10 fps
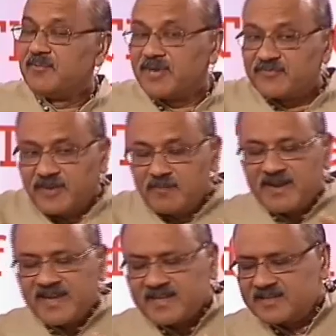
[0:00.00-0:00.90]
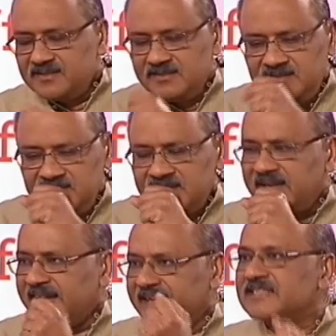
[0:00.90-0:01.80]
But a film like
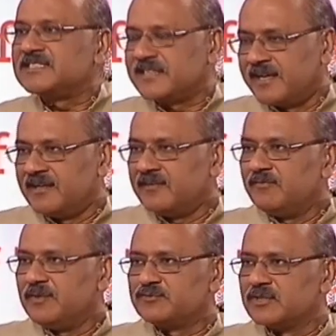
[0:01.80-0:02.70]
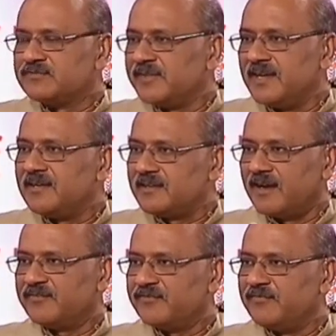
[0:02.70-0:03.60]
NH10, which was very
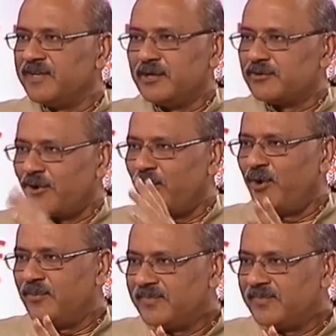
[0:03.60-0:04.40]
tough, very raw,